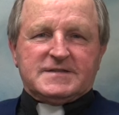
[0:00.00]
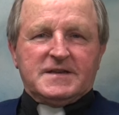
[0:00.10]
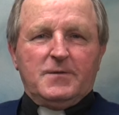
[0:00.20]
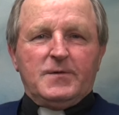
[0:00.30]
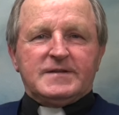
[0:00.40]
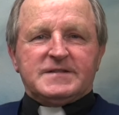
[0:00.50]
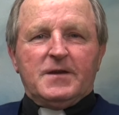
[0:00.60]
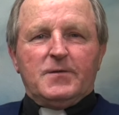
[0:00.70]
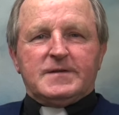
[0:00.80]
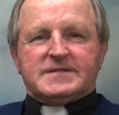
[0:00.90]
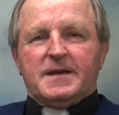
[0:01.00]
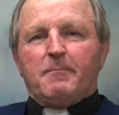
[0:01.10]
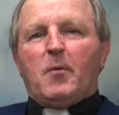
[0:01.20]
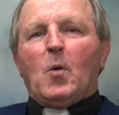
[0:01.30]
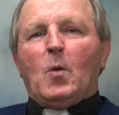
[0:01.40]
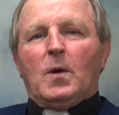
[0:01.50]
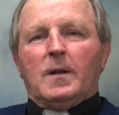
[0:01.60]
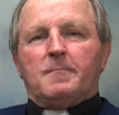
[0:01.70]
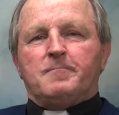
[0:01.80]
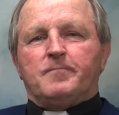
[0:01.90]
series here at Saint
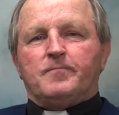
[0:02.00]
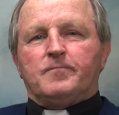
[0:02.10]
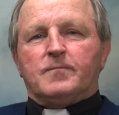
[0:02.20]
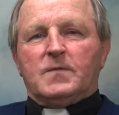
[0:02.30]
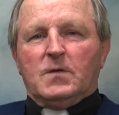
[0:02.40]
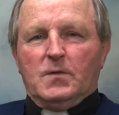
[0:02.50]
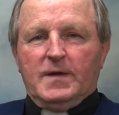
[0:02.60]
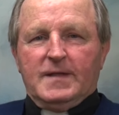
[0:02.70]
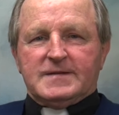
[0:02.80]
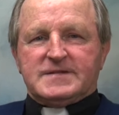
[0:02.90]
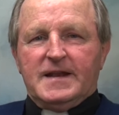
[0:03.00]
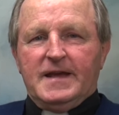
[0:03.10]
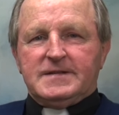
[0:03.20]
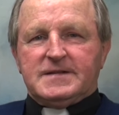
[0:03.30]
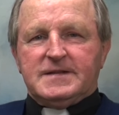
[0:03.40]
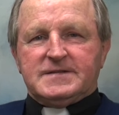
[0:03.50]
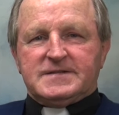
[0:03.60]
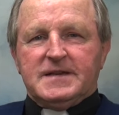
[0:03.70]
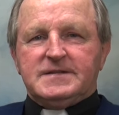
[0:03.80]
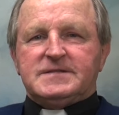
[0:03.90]
Paul. During this Lenten
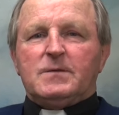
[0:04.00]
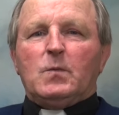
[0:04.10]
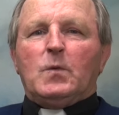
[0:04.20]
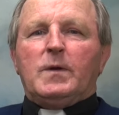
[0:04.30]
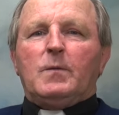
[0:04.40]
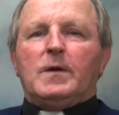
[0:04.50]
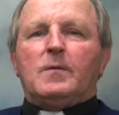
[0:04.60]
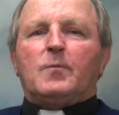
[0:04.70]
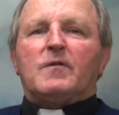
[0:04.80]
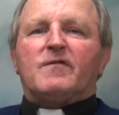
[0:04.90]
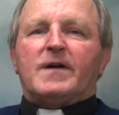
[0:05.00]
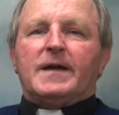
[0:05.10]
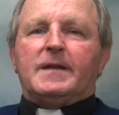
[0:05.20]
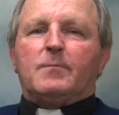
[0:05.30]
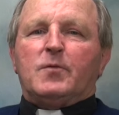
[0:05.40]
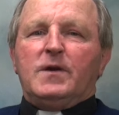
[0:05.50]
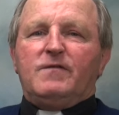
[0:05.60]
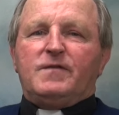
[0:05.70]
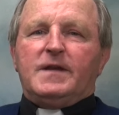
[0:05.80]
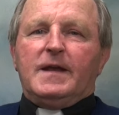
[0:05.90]
season, we will provide a
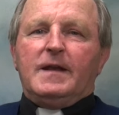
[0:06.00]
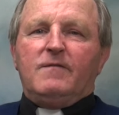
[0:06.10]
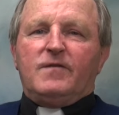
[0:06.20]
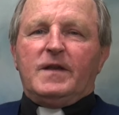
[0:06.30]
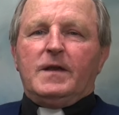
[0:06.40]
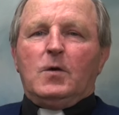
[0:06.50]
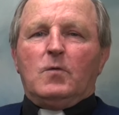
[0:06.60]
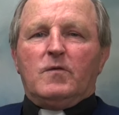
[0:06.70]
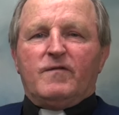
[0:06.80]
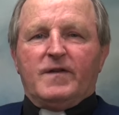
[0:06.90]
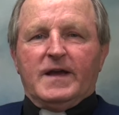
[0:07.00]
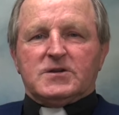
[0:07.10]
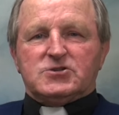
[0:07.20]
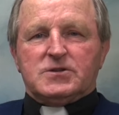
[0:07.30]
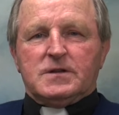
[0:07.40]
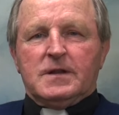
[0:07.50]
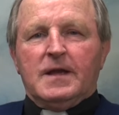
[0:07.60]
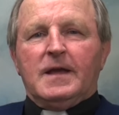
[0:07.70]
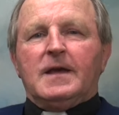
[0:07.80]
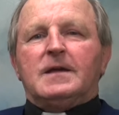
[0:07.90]
brief daily video reflection
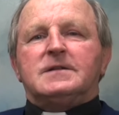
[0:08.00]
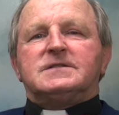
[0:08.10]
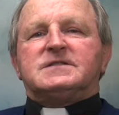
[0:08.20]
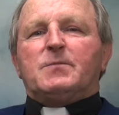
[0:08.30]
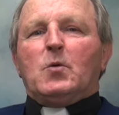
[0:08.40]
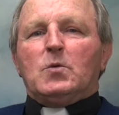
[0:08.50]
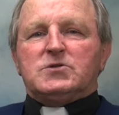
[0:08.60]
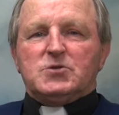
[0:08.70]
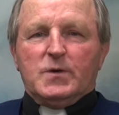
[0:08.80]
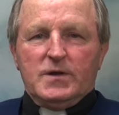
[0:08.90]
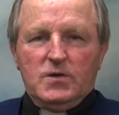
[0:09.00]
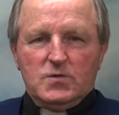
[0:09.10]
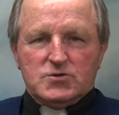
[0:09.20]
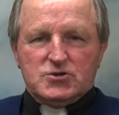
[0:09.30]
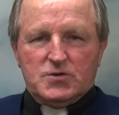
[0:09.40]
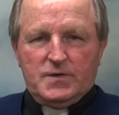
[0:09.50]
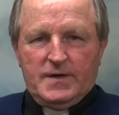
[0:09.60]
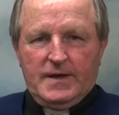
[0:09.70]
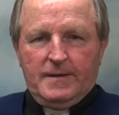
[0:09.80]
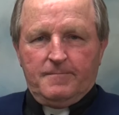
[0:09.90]
to support you on your
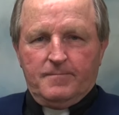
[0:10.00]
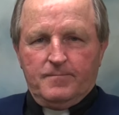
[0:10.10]
journey.